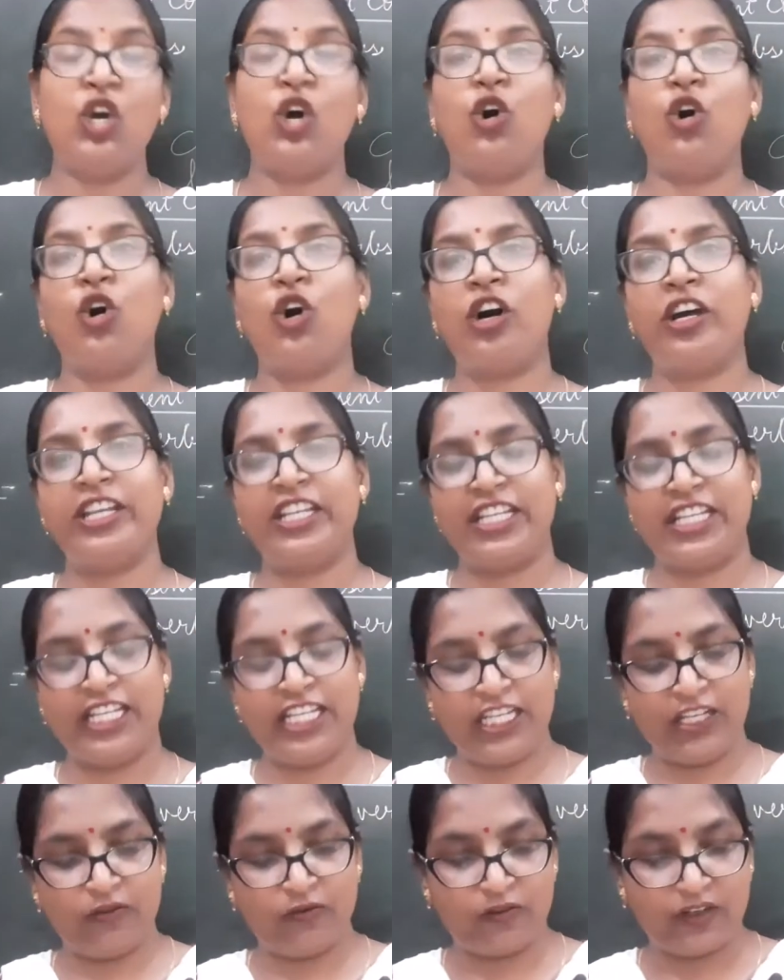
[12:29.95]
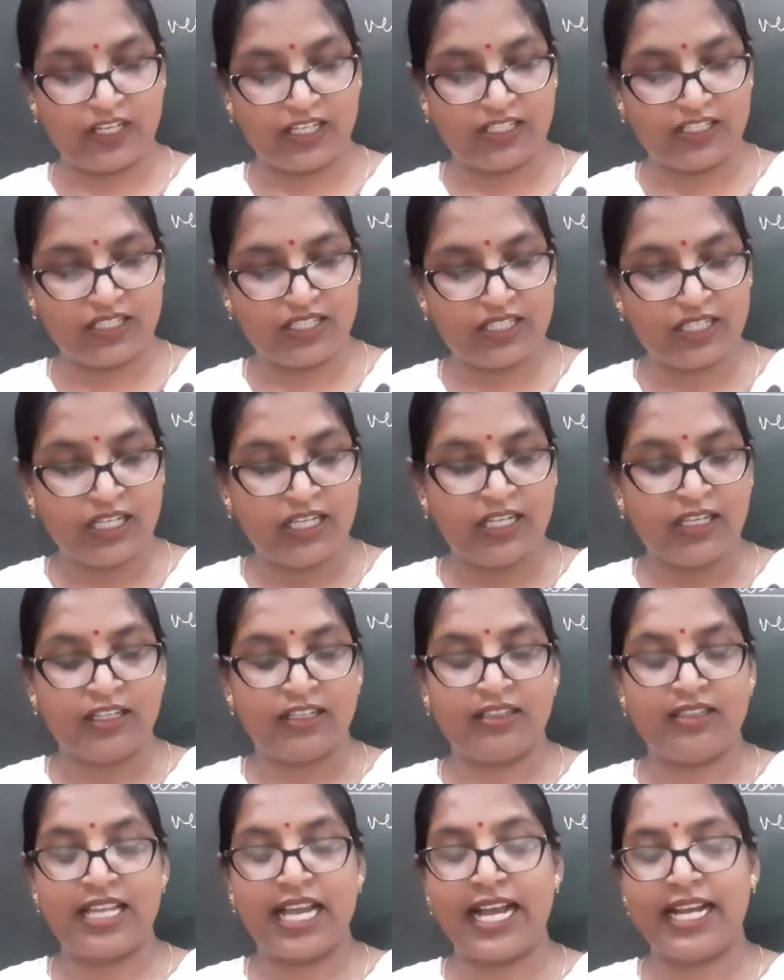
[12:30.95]
or event
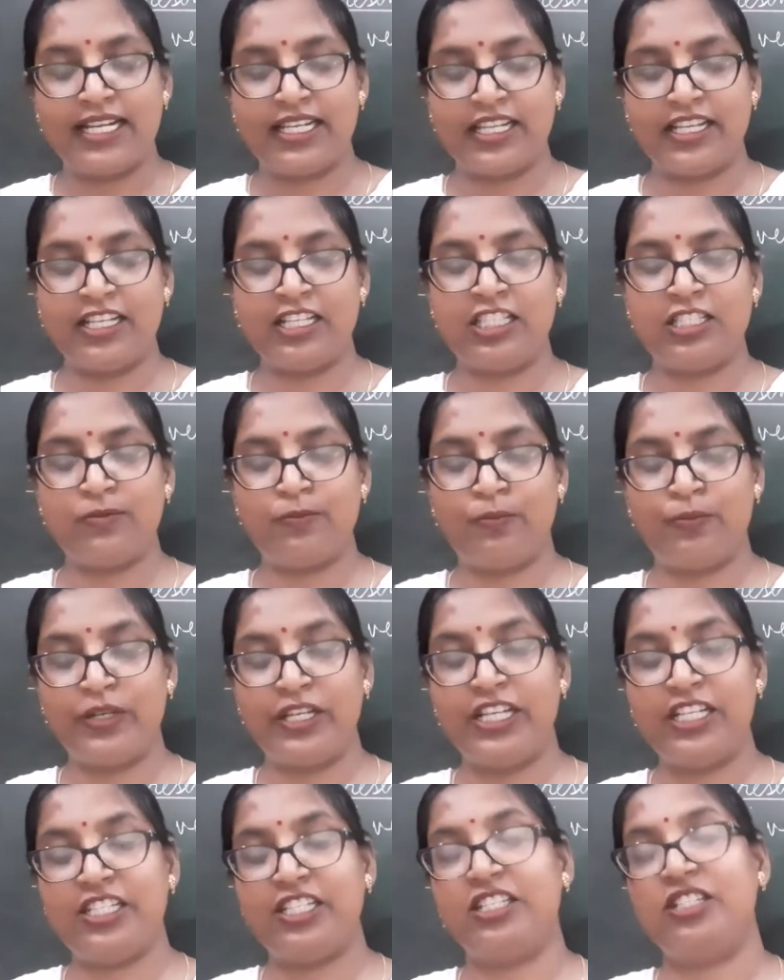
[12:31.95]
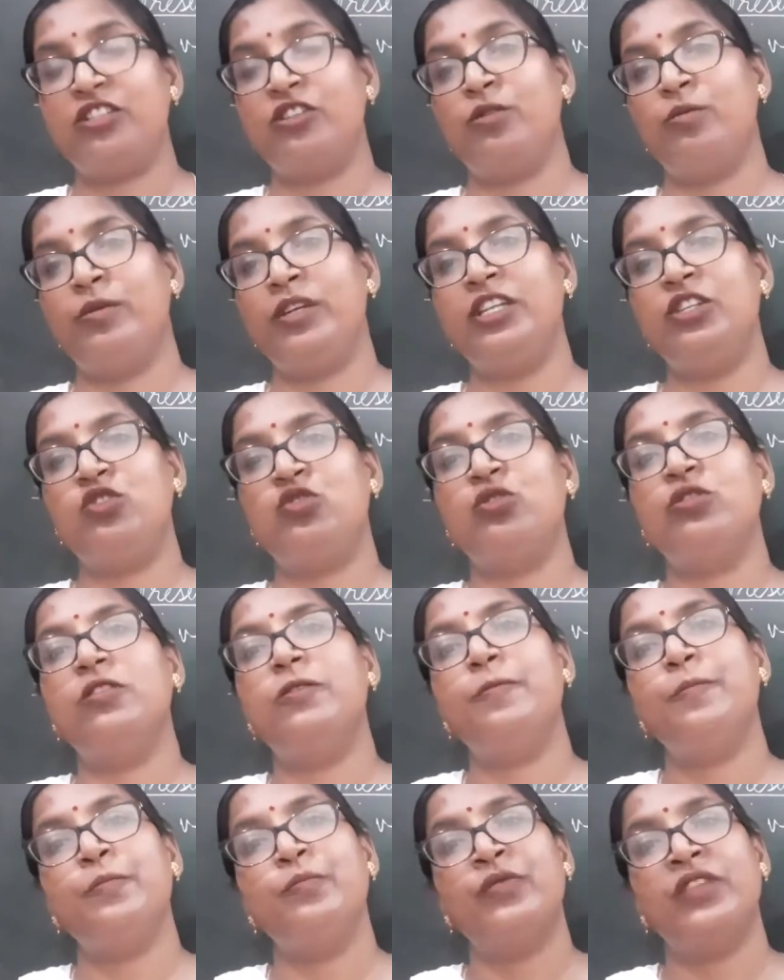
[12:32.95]
that is predetermined to
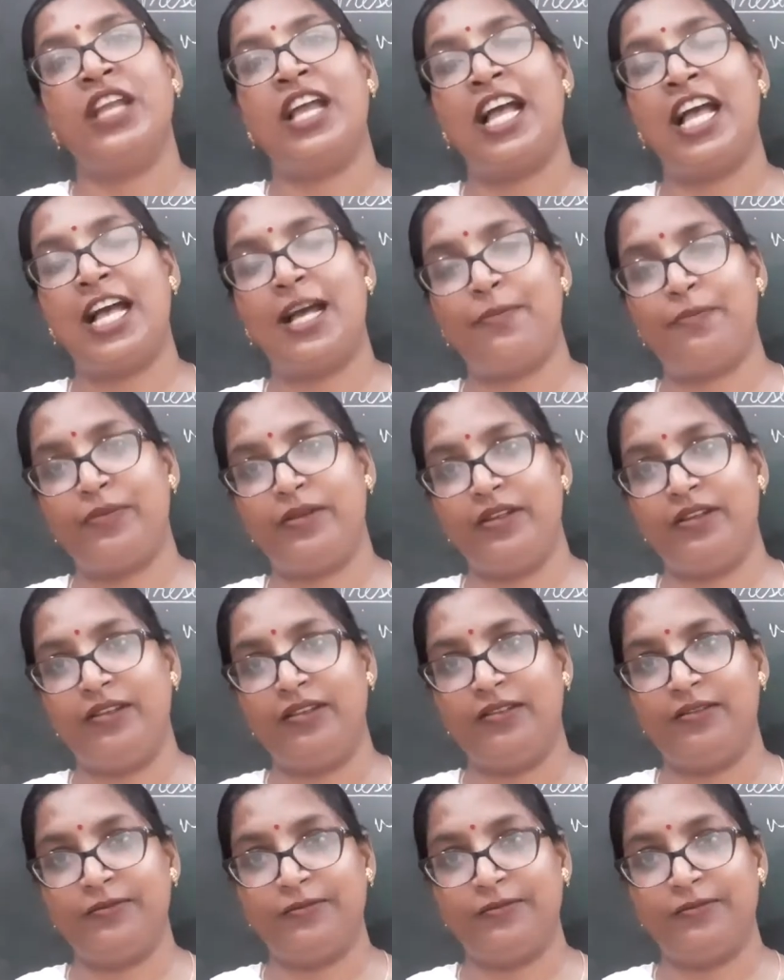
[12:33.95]
happen.